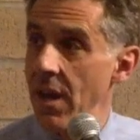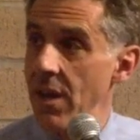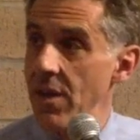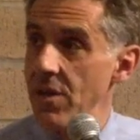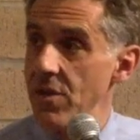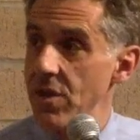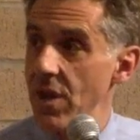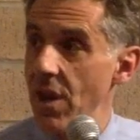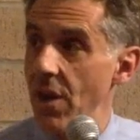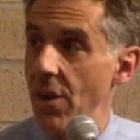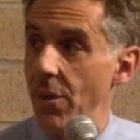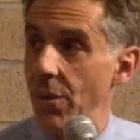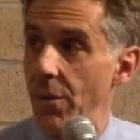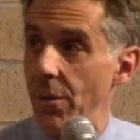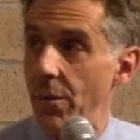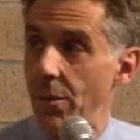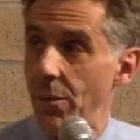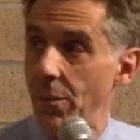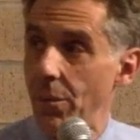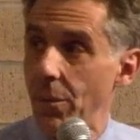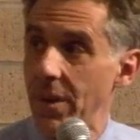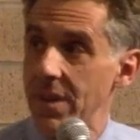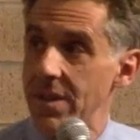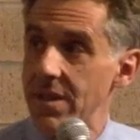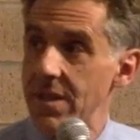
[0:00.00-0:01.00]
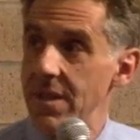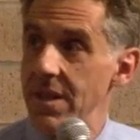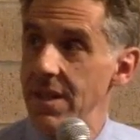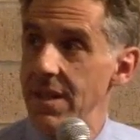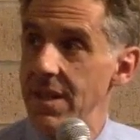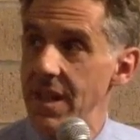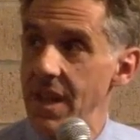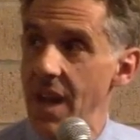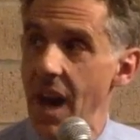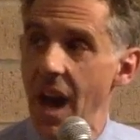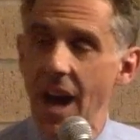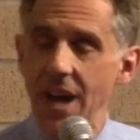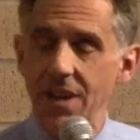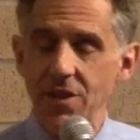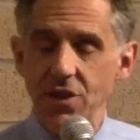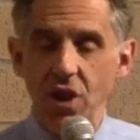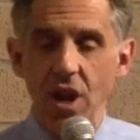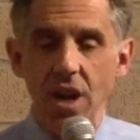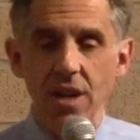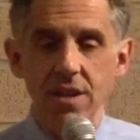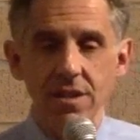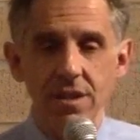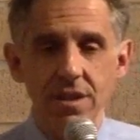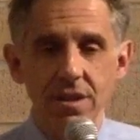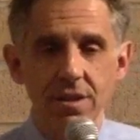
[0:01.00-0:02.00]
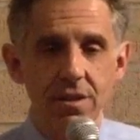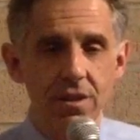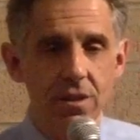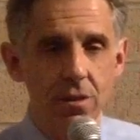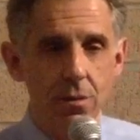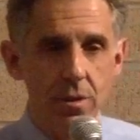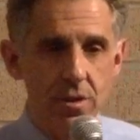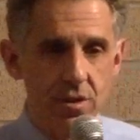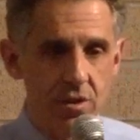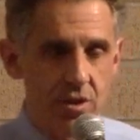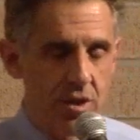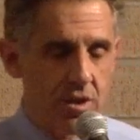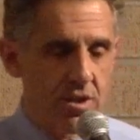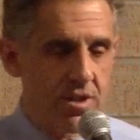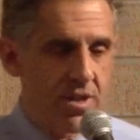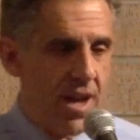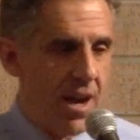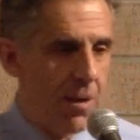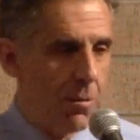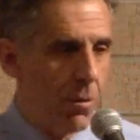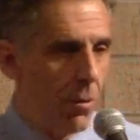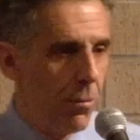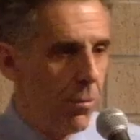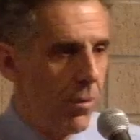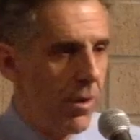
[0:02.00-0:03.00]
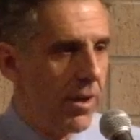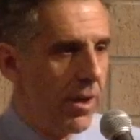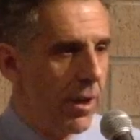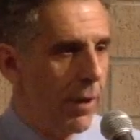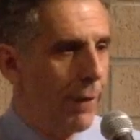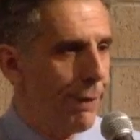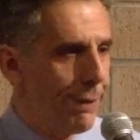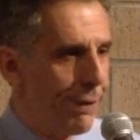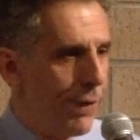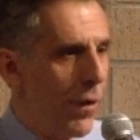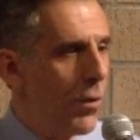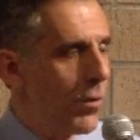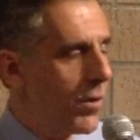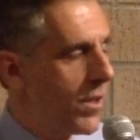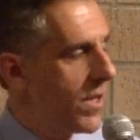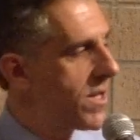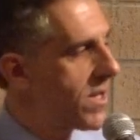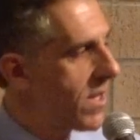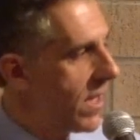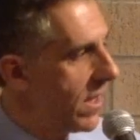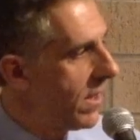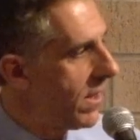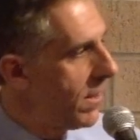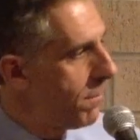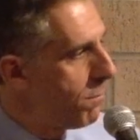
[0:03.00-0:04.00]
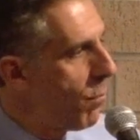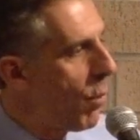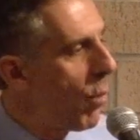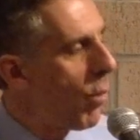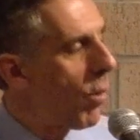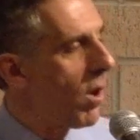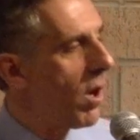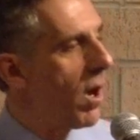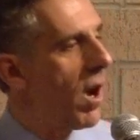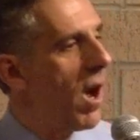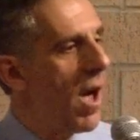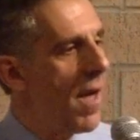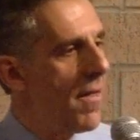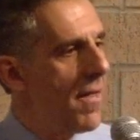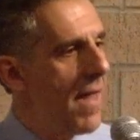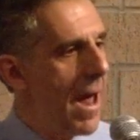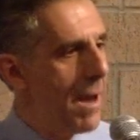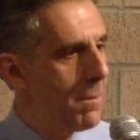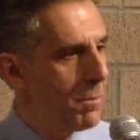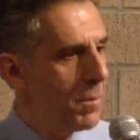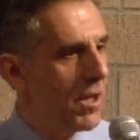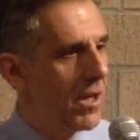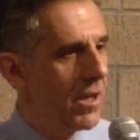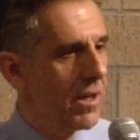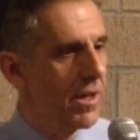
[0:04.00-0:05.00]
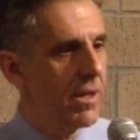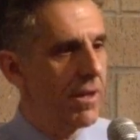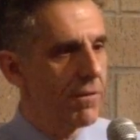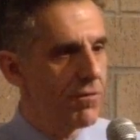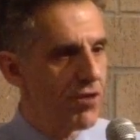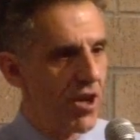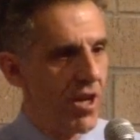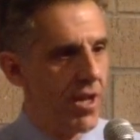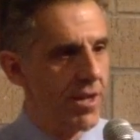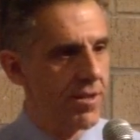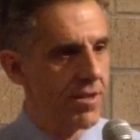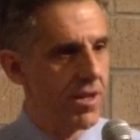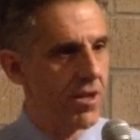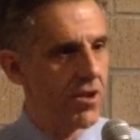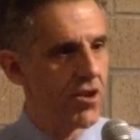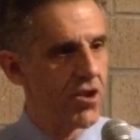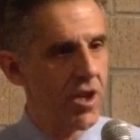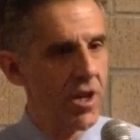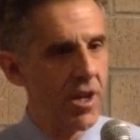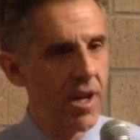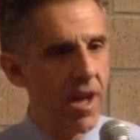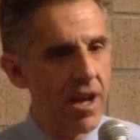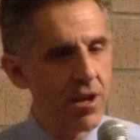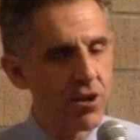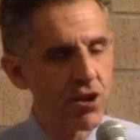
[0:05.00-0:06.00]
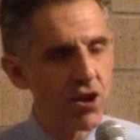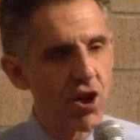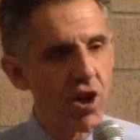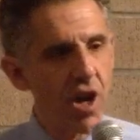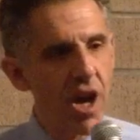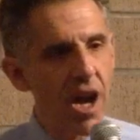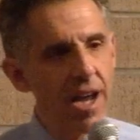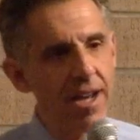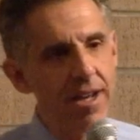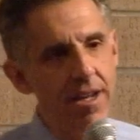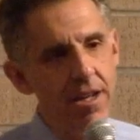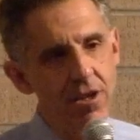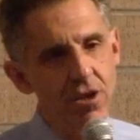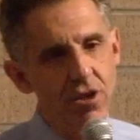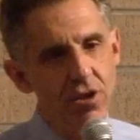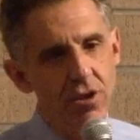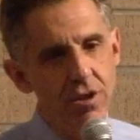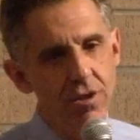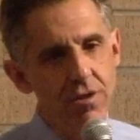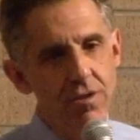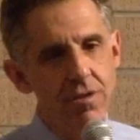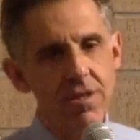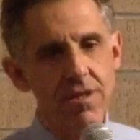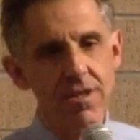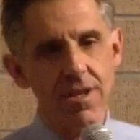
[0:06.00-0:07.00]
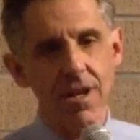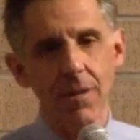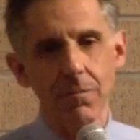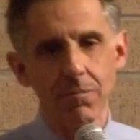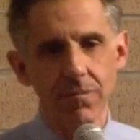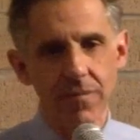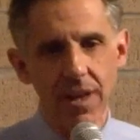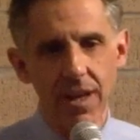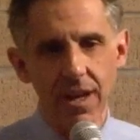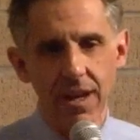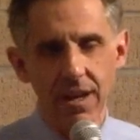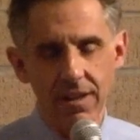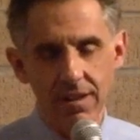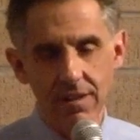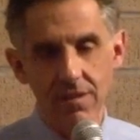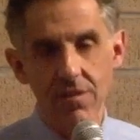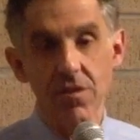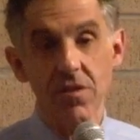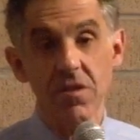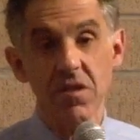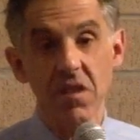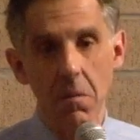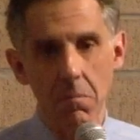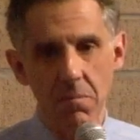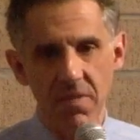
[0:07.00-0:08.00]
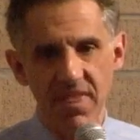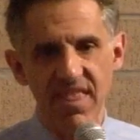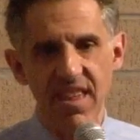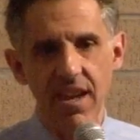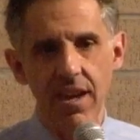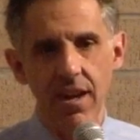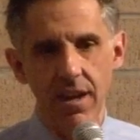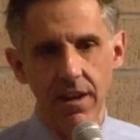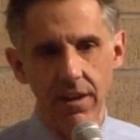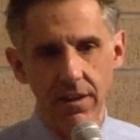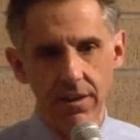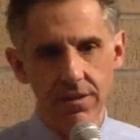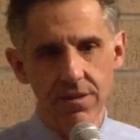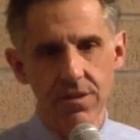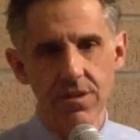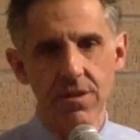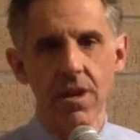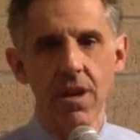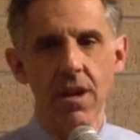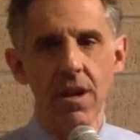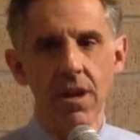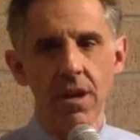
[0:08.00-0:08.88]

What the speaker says: So what CTI tries to do is just say, well, we're going to focus more on that period of transition and try to do something or some things